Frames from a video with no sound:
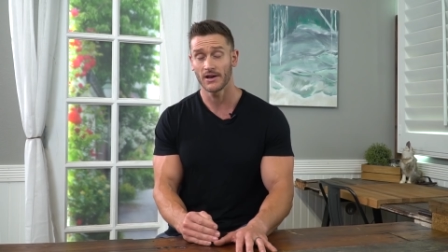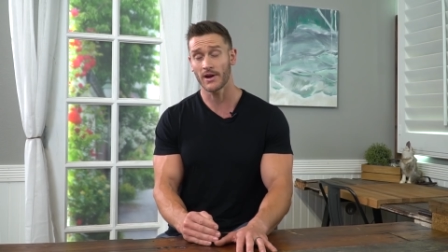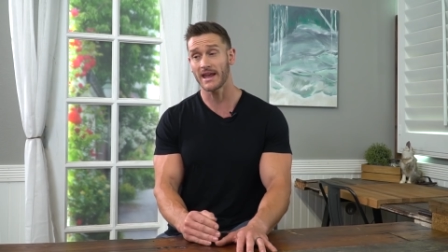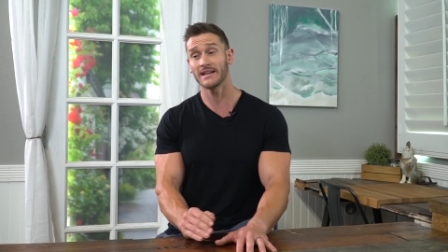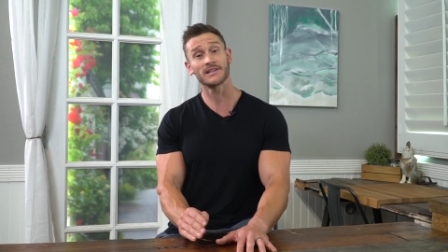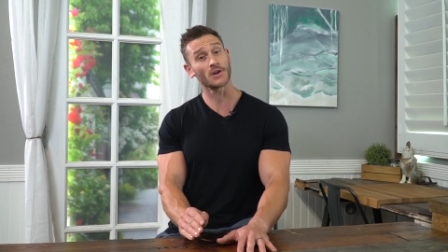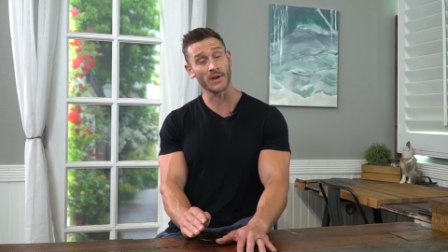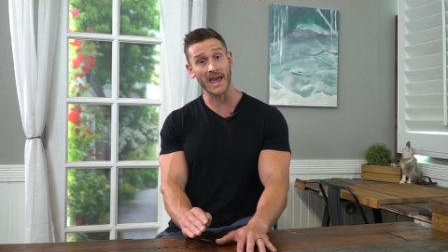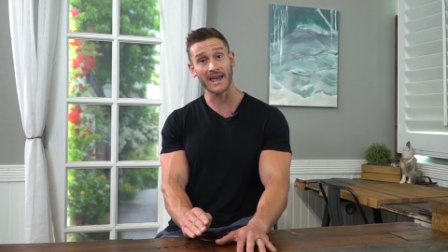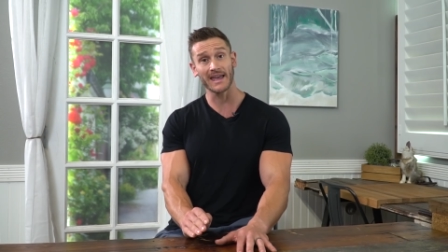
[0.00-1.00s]
Okay, it is
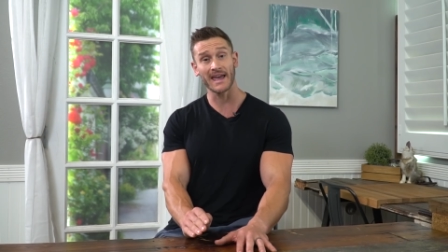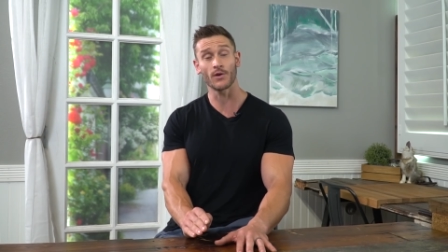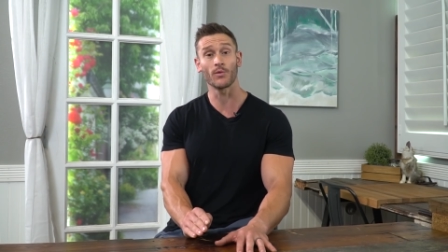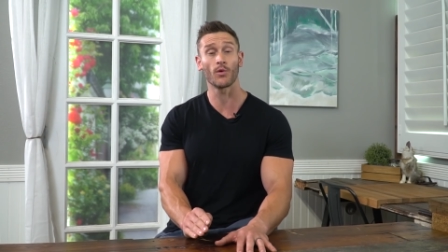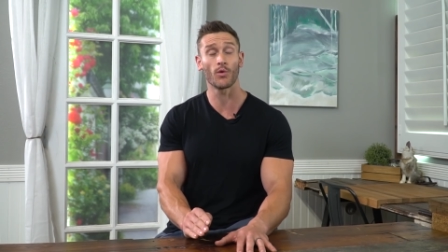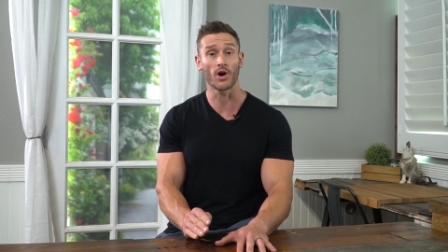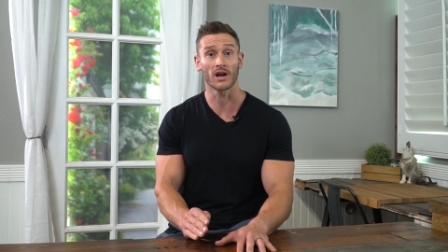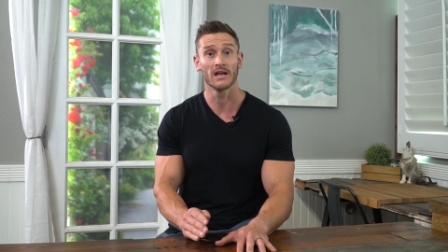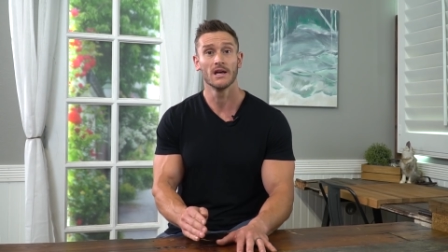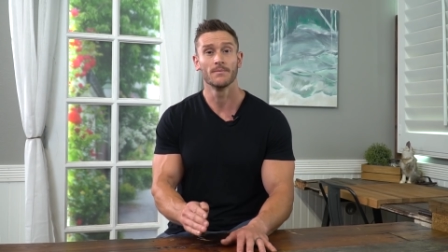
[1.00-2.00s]
okay and it will work,